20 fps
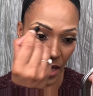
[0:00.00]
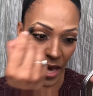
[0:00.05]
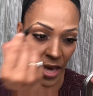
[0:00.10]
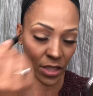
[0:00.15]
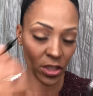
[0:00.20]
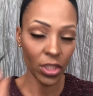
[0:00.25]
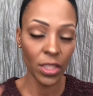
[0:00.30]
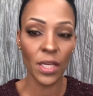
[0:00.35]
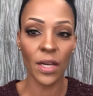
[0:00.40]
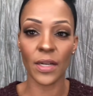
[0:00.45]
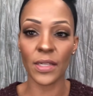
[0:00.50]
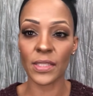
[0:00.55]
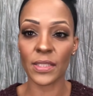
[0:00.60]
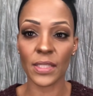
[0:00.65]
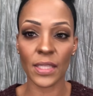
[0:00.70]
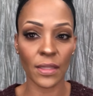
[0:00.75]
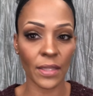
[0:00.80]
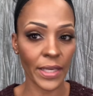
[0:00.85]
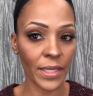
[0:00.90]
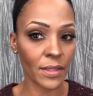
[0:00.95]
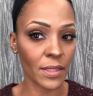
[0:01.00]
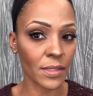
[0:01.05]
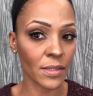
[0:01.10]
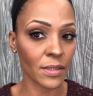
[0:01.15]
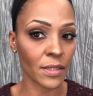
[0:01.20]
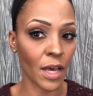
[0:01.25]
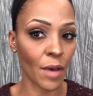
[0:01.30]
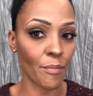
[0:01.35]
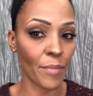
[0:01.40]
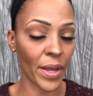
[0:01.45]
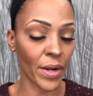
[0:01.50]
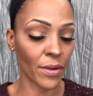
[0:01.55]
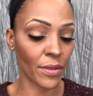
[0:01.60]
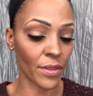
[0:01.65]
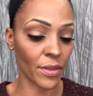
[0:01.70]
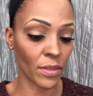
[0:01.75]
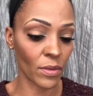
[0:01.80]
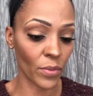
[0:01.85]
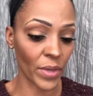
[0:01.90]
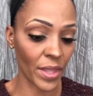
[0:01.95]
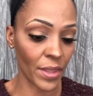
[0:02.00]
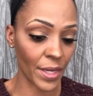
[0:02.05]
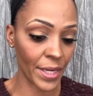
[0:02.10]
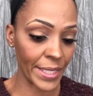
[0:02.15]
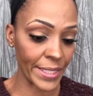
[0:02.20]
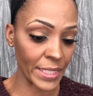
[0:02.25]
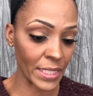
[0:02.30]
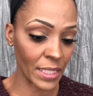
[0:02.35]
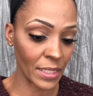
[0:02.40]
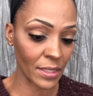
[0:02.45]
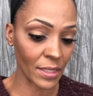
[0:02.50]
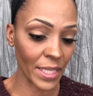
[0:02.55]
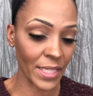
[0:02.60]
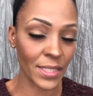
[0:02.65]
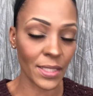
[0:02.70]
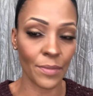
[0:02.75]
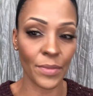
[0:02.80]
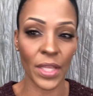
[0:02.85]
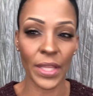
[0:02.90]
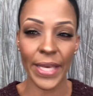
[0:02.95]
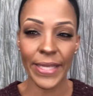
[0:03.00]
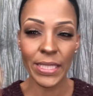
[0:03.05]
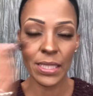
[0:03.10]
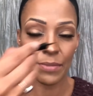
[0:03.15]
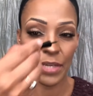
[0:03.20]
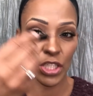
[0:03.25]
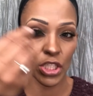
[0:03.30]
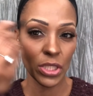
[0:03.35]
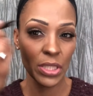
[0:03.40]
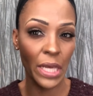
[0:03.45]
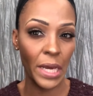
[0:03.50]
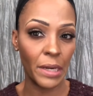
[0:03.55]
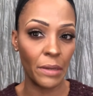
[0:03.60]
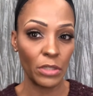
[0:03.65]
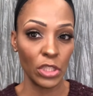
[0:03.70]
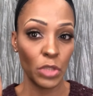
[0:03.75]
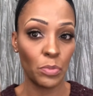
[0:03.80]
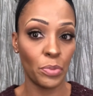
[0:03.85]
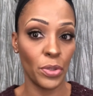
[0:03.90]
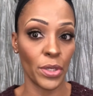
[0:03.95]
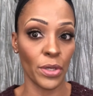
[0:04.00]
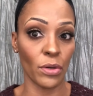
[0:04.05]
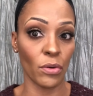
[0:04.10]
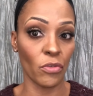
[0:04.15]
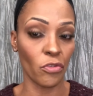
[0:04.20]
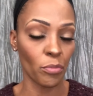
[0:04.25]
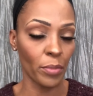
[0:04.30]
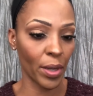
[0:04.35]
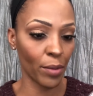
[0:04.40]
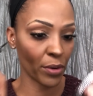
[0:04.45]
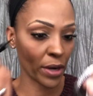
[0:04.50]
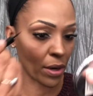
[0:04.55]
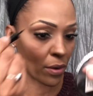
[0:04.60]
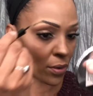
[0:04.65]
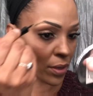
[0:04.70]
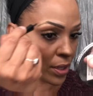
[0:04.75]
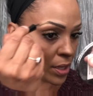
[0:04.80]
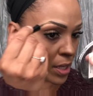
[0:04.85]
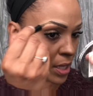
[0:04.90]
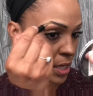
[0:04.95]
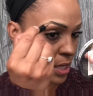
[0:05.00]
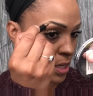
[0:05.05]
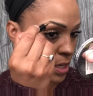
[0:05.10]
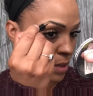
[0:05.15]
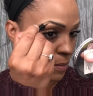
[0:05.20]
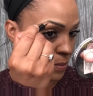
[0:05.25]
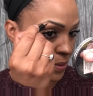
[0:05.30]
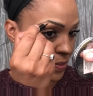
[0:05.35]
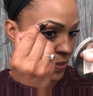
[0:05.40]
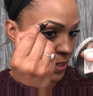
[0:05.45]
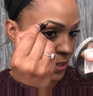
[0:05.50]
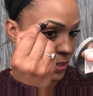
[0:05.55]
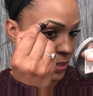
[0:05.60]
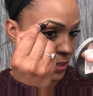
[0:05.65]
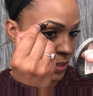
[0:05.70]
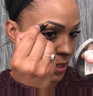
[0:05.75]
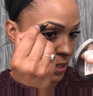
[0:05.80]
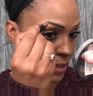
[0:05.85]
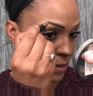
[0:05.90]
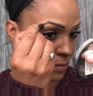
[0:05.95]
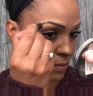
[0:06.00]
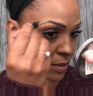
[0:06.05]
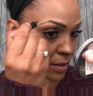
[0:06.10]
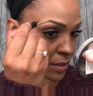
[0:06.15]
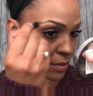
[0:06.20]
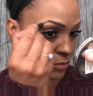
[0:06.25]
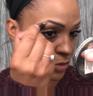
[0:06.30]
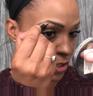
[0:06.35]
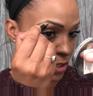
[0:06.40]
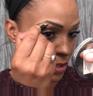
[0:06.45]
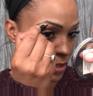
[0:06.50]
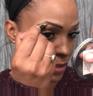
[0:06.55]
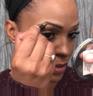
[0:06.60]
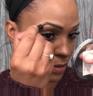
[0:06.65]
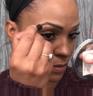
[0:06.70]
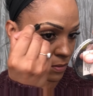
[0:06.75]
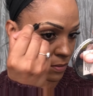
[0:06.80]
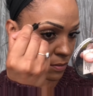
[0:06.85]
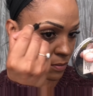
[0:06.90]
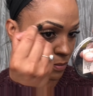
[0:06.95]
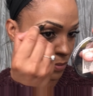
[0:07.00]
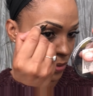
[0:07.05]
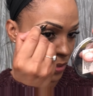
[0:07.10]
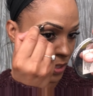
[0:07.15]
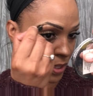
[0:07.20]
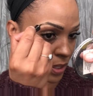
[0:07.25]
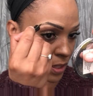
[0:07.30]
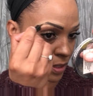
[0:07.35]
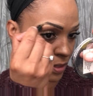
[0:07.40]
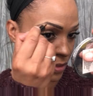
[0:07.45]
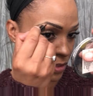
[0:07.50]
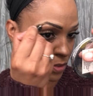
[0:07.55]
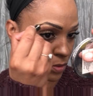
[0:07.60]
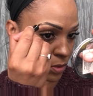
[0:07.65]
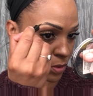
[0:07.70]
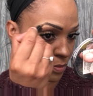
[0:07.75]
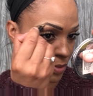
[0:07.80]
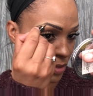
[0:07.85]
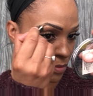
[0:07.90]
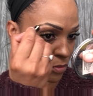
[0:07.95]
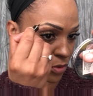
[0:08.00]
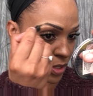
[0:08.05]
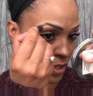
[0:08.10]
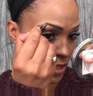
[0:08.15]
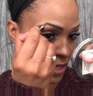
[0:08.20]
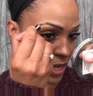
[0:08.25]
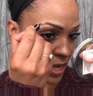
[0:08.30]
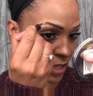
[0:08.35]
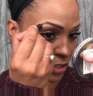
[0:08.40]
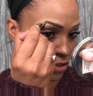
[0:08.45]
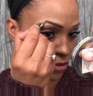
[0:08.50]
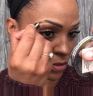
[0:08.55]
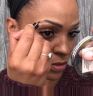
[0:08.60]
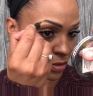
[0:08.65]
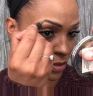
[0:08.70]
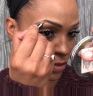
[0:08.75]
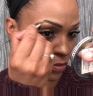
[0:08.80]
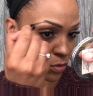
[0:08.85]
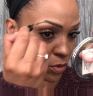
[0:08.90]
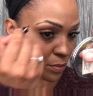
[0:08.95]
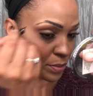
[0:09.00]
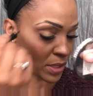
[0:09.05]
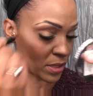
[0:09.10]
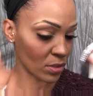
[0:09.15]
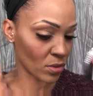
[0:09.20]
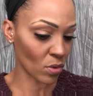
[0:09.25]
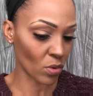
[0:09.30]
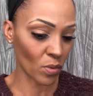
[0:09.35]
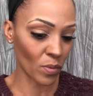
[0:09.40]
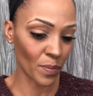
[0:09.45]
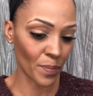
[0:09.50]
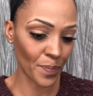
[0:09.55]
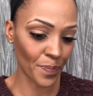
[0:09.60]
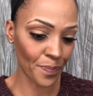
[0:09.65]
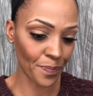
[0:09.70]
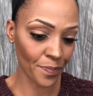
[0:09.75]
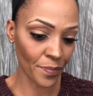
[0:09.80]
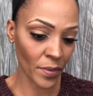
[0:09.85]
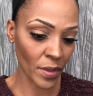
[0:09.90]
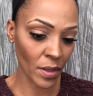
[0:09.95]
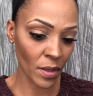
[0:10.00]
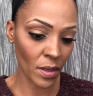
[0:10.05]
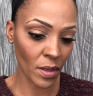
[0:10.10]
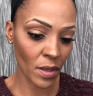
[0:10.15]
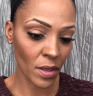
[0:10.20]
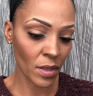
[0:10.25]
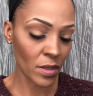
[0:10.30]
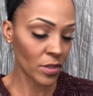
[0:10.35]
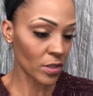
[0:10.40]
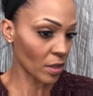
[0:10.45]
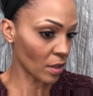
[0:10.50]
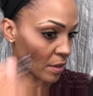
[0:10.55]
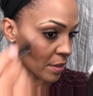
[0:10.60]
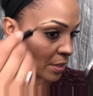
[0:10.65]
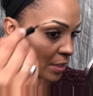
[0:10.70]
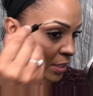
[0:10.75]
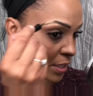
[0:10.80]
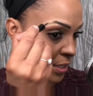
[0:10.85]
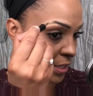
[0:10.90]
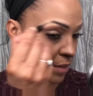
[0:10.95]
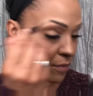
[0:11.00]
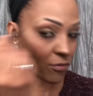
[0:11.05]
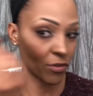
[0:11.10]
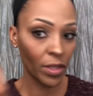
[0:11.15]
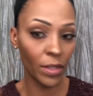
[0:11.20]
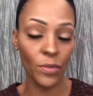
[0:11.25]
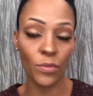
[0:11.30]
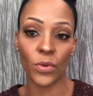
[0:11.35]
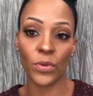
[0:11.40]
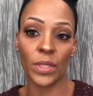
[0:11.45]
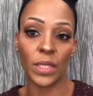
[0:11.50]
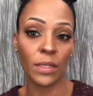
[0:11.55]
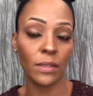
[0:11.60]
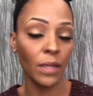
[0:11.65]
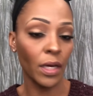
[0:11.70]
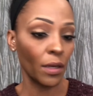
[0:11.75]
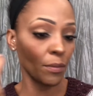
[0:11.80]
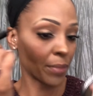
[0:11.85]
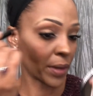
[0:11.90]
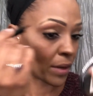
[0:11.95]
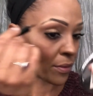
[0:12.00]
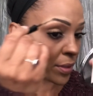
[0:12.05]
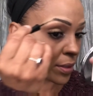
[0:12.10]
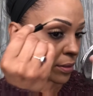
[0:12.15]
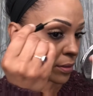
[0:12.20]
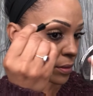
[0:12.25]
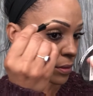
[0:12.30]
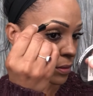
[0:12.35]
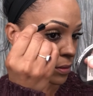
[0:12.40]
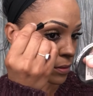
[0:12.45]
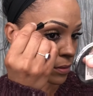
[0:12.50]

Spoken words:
I actually honestly like this a lot better than the way that I did it the last time. The last time I just kind of just put it over my brow, but this time I'm just putting it so it'll be more natural and it won't be so dark, and I really won't need a lot of powder